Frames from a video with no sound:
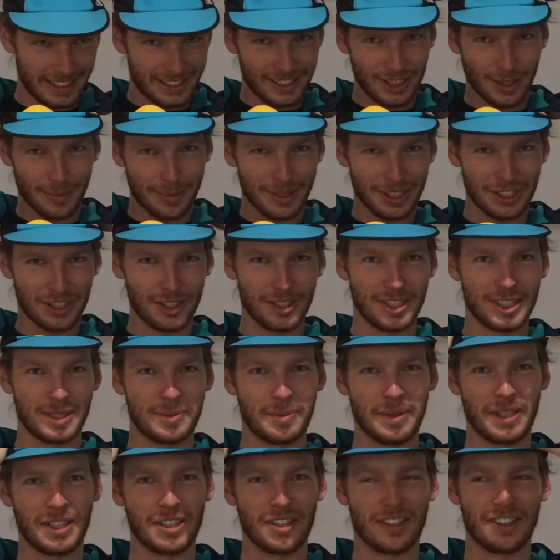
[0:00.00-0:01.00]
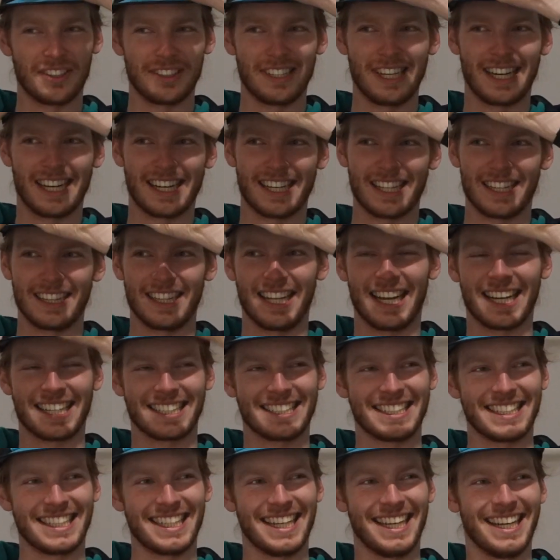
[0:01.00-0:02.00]
topic should just be called like
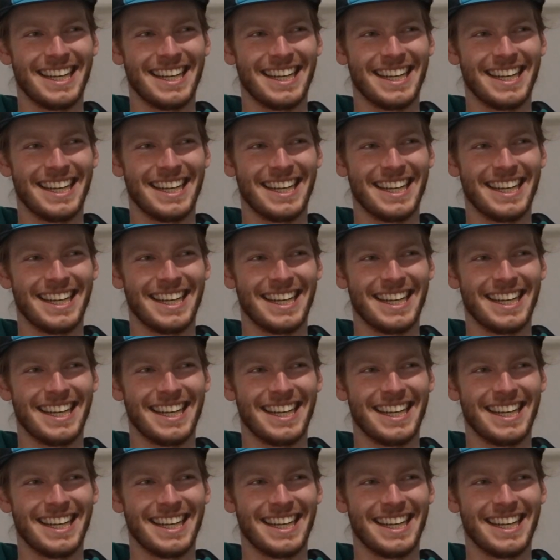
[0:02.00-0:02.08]
Lexi.